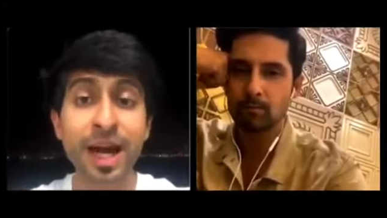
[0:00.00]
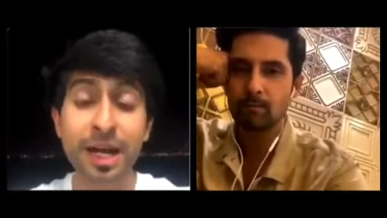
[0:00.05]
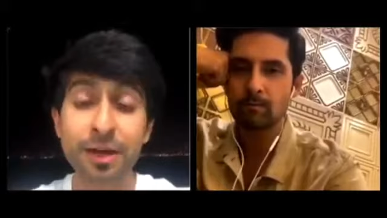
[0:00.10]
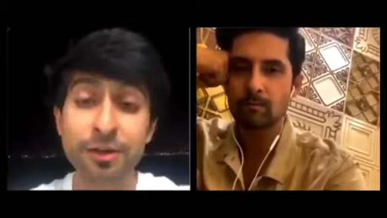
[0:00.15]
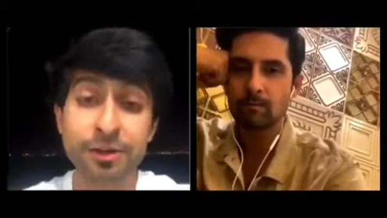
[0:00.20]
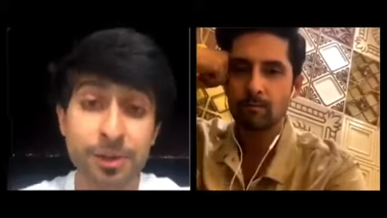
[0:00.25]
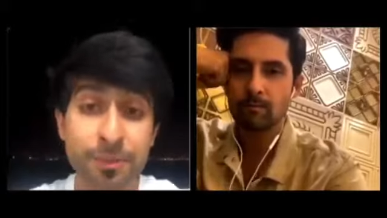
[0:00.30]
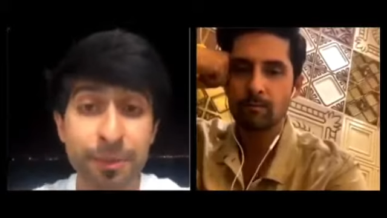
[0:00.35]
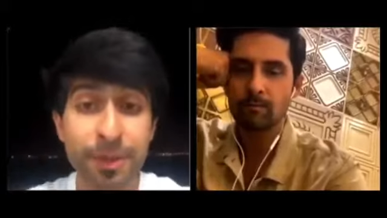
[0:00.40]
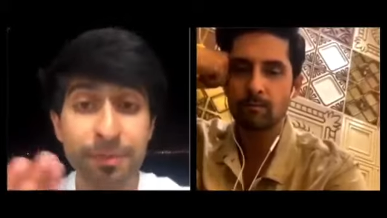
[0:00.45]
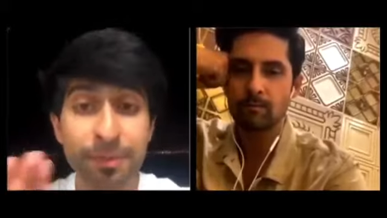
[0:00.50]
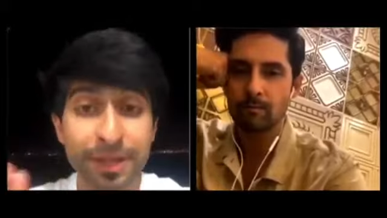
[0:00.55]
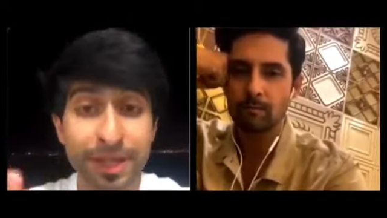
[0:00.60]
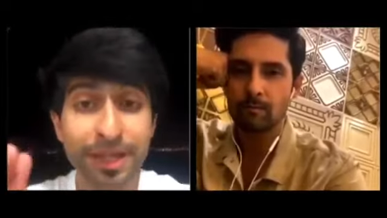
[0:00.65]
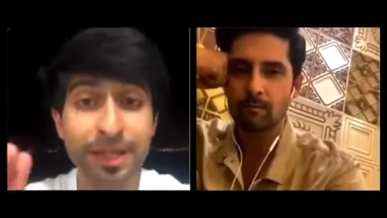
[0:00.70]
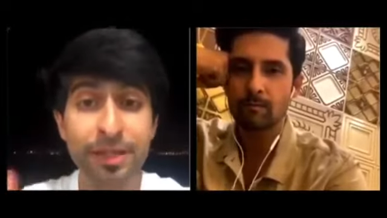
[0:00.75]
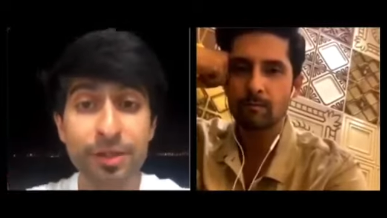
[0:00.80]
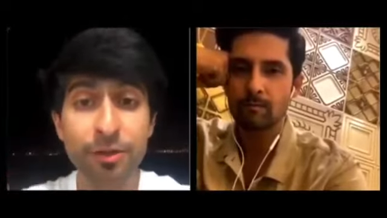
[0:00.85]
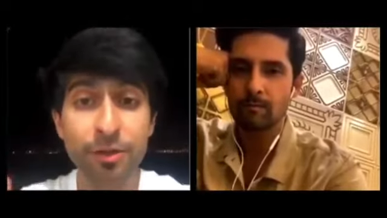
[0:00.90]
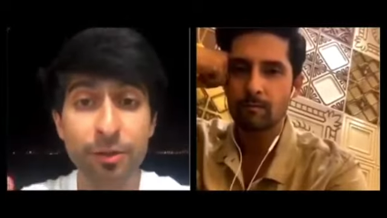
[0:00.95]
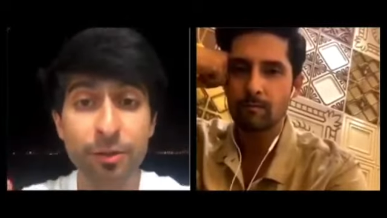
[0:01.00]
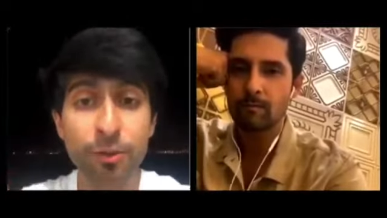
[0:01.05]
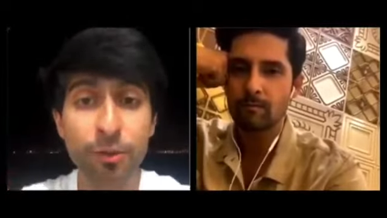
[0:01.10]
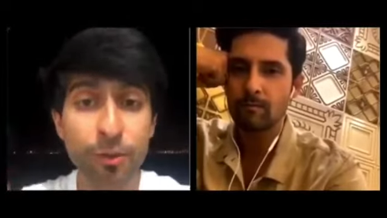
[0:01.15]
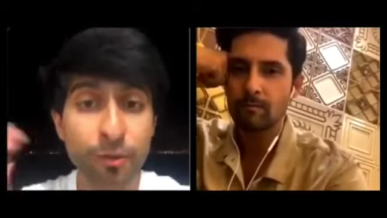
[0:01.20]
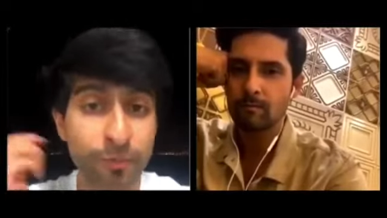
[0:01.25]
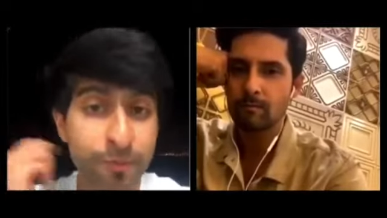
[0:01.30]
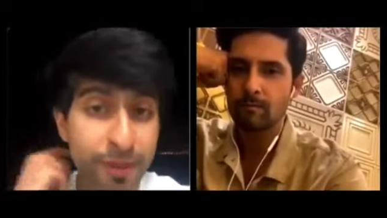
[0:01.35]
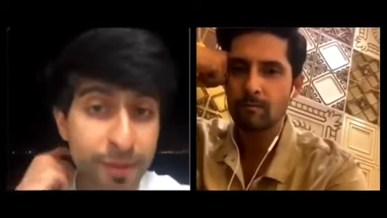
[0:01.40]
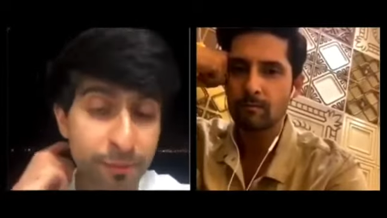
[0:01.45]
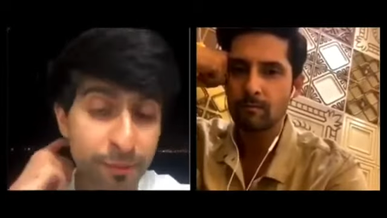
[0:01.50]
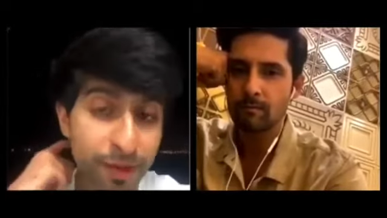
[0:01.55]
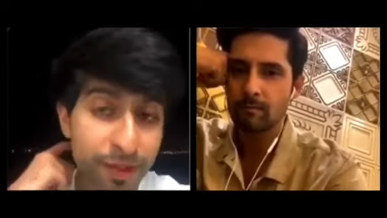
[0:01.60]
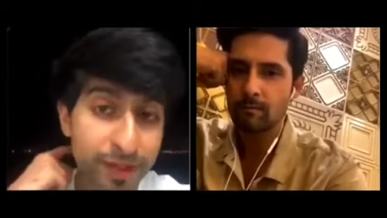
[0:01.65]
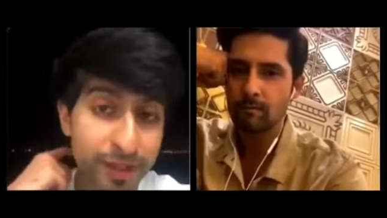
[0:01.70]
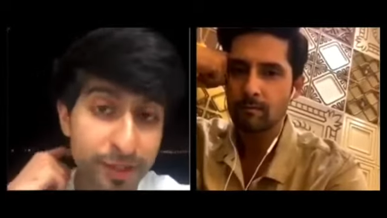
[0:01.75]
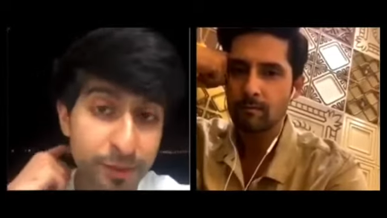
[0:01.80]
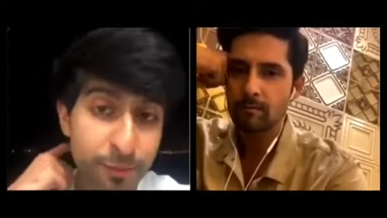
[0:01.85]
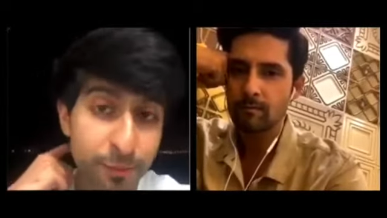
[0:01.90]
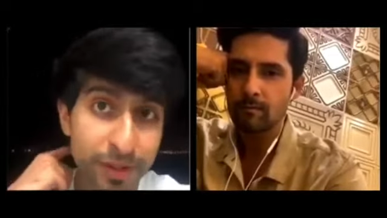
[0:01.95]
Speaker 1: and also people like you who've been
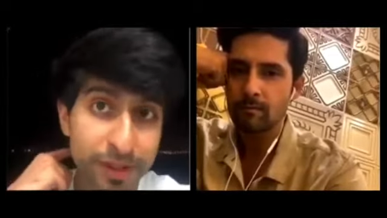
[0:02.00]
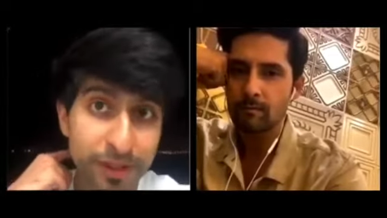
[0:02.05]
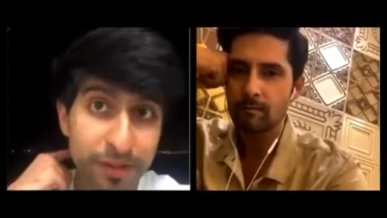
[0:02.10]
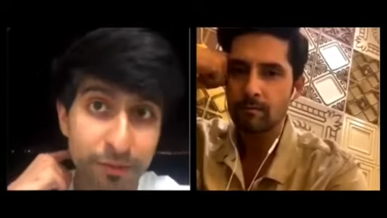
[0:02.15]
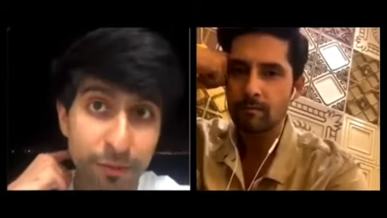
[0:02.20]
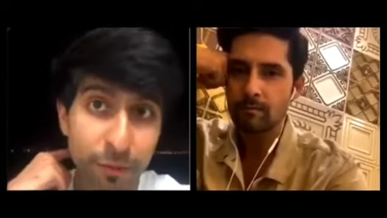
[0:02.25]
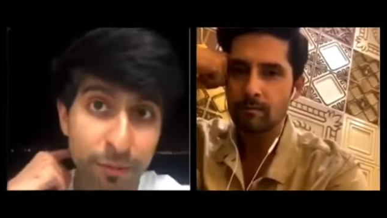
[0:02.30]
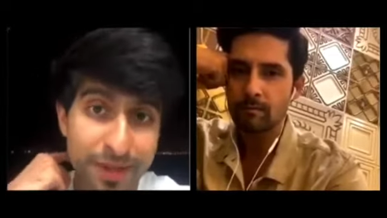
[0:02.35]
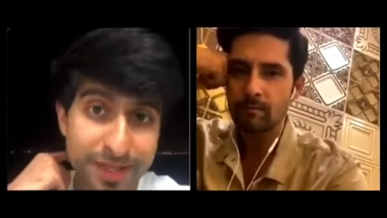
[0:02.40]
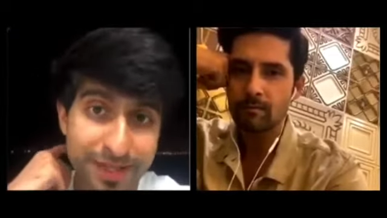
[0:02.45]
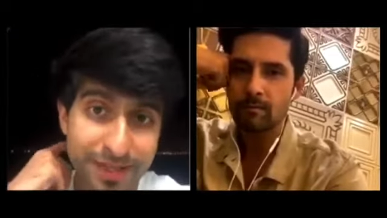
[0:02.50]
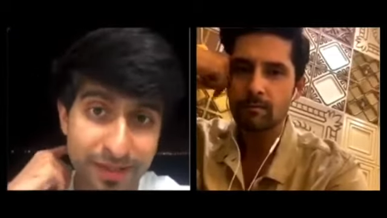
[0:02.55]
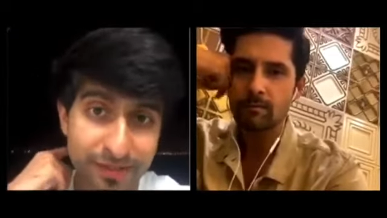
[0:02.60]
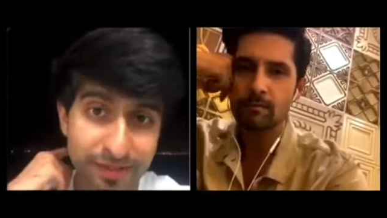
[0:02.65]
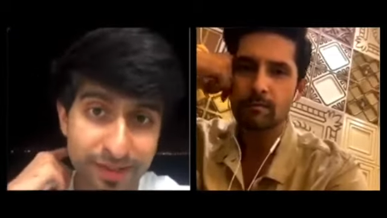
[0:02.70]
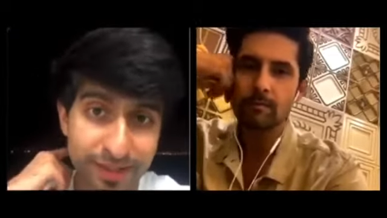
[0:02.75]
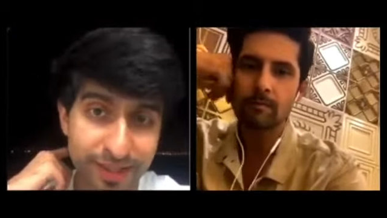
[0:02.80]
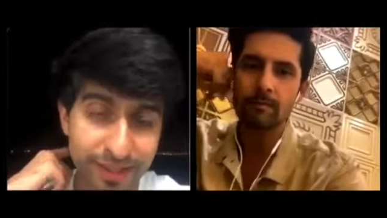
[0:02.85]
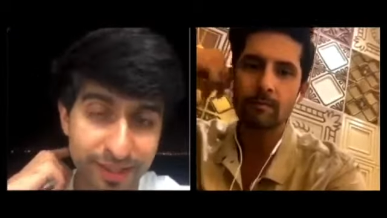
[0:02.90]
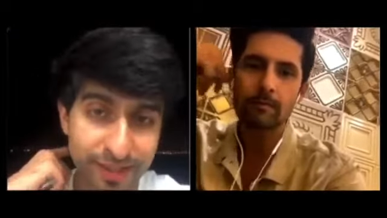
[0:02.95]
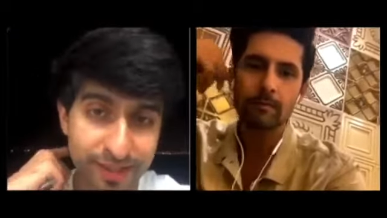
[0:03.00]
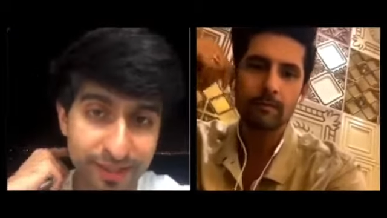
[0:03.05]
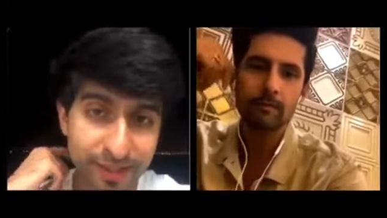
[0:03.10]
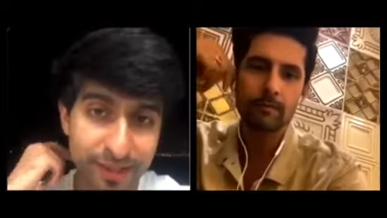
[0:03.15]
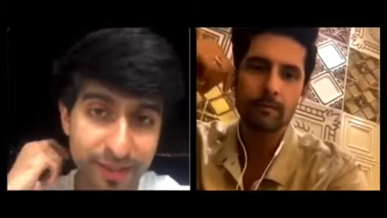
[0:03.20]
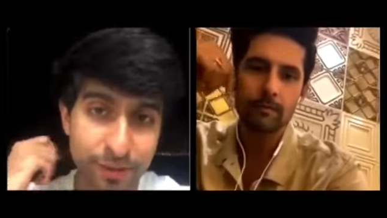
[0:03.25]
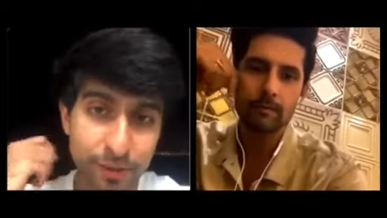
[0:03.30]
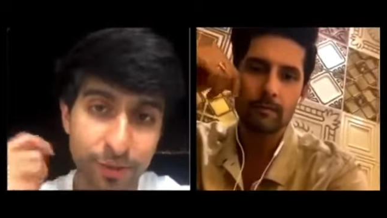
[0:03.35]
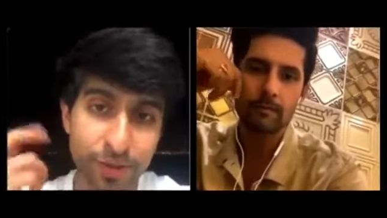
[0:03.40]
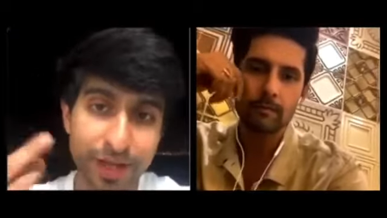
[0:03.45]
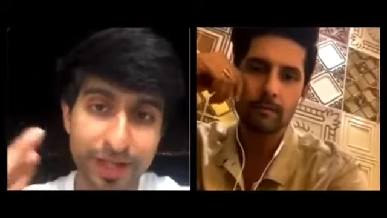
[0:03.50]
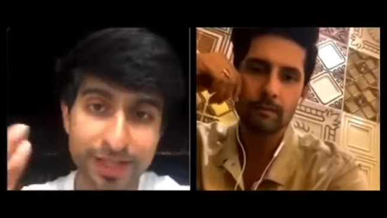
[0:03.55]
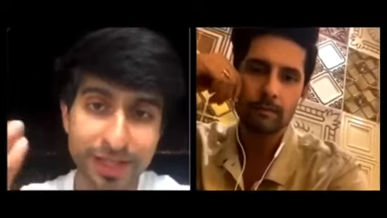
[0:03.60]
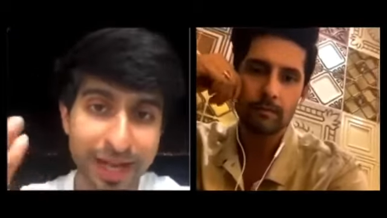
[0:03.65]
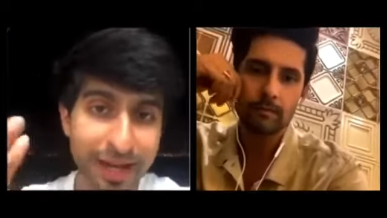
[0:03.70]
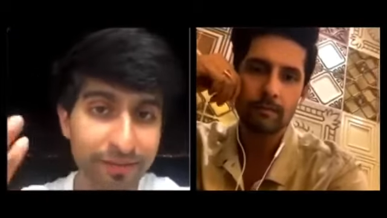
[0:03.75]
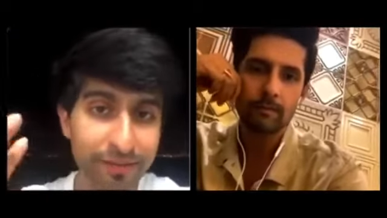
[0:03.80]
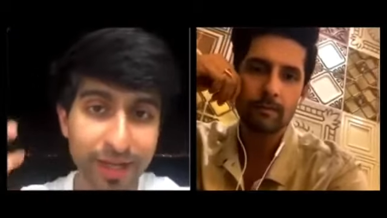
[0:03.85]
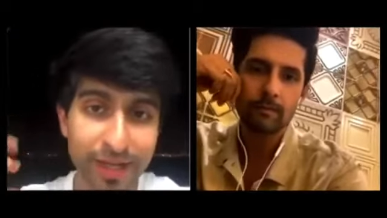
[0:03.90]
working 24/7. Yeah, you guys